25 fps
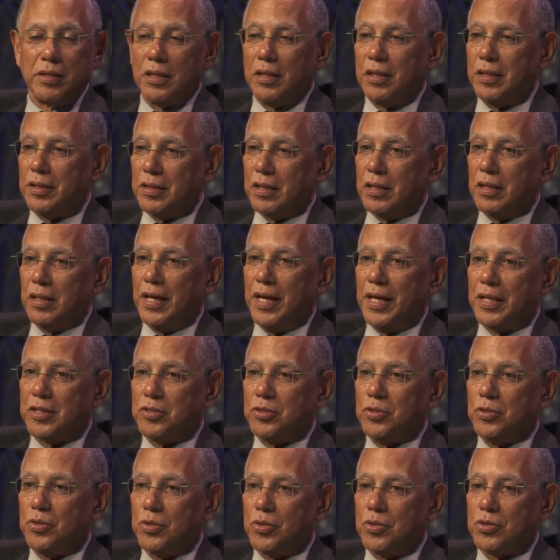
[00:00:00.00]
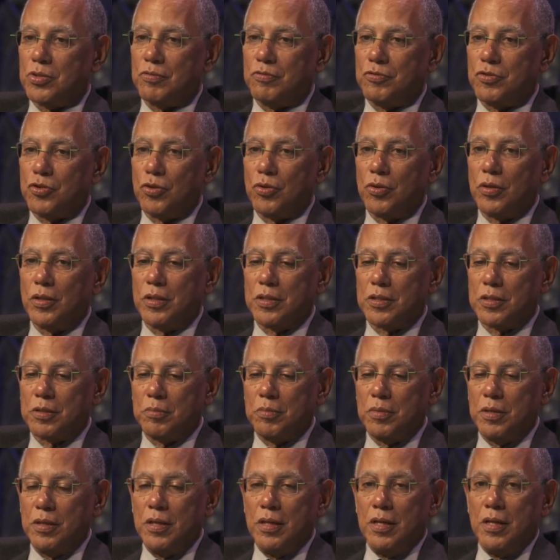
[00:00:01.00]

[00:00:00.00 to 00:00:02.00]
the, the last two years of journalism.